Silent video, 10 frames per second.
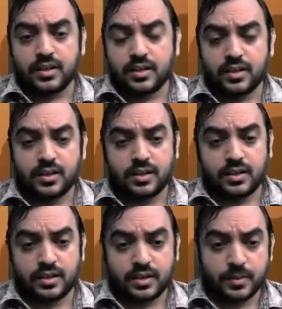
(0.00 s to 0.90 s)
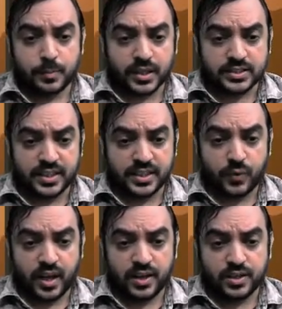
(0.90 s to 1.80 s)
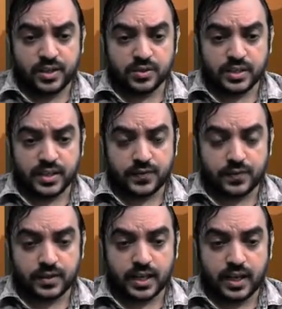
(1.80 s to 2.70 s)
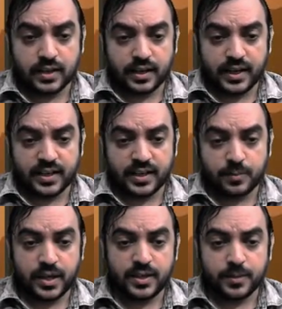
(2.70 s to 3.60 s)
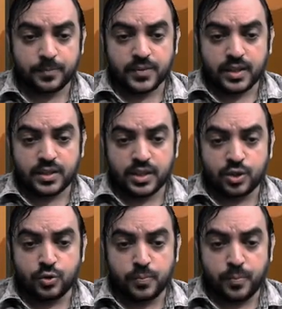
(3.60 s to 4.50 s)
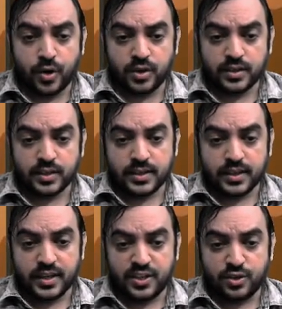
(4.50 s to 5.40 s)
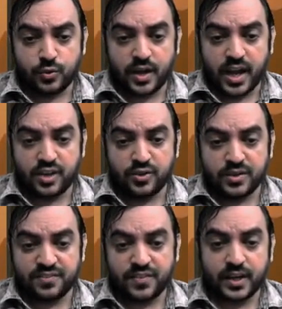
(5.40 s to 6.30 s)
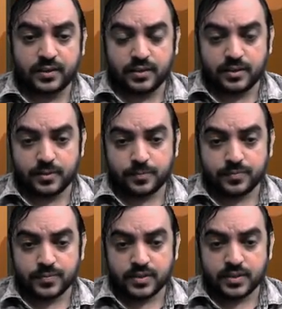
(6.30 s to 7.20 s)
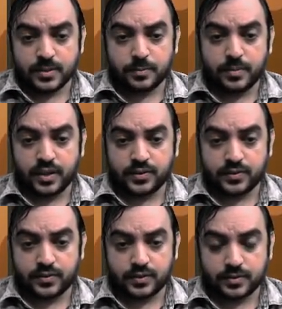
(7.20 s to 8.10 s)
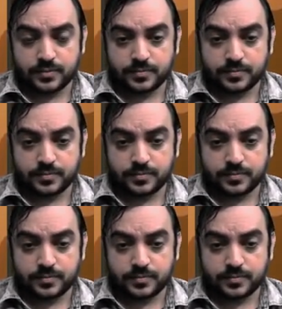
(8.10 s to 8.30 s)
Uh, present value is calculated by the coupon into annuity factor plus